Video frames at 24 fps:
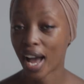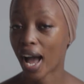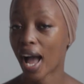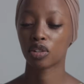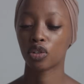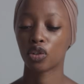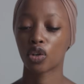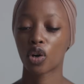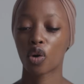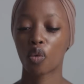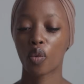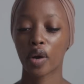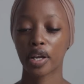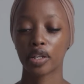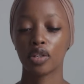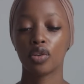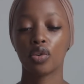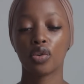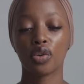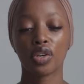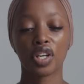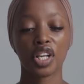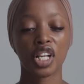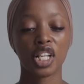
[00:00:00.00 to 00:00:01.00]
You know, when
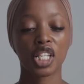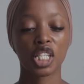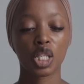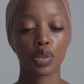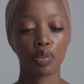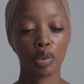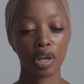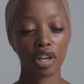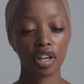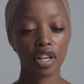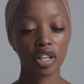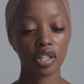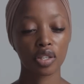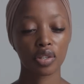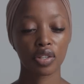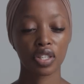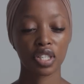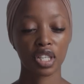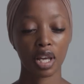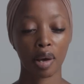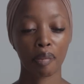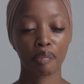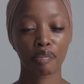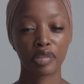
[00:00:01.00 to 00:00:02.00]
you're speaking to
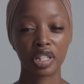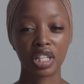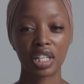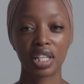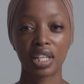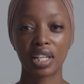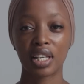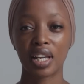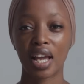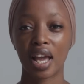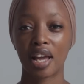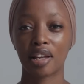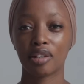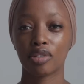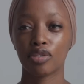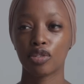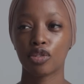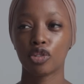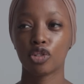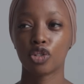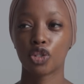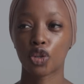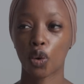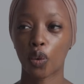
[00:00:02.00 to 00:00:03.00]
somebody and
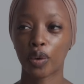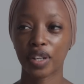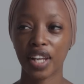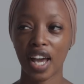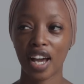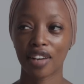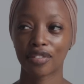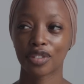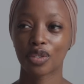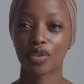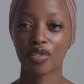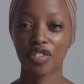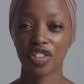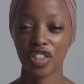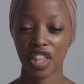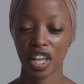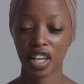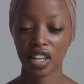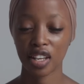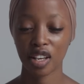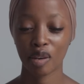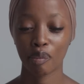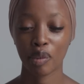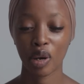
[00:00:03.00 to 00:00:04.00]
you don't have to
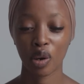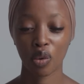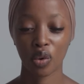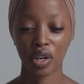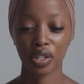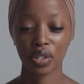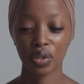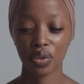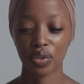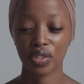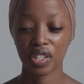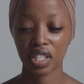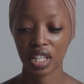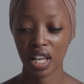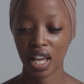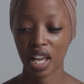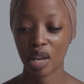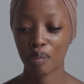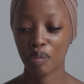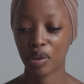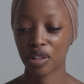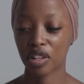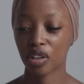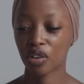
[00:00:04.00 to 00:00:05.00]
think about what to
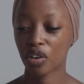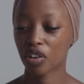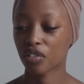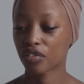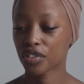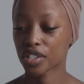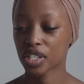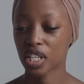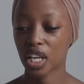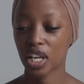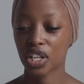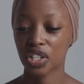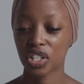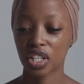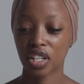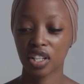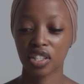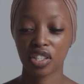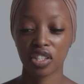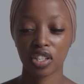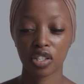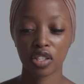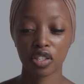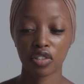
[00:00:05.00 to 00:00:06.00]
say, but the conversation
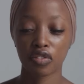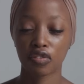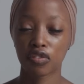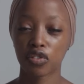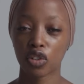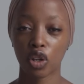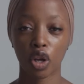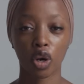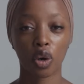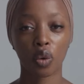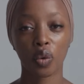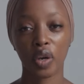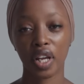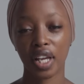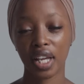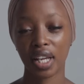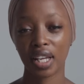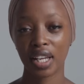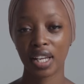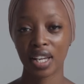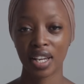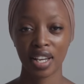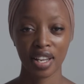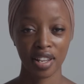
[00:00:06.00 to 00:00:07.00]
is just
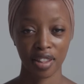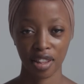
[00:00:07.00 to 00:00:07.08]
flowing.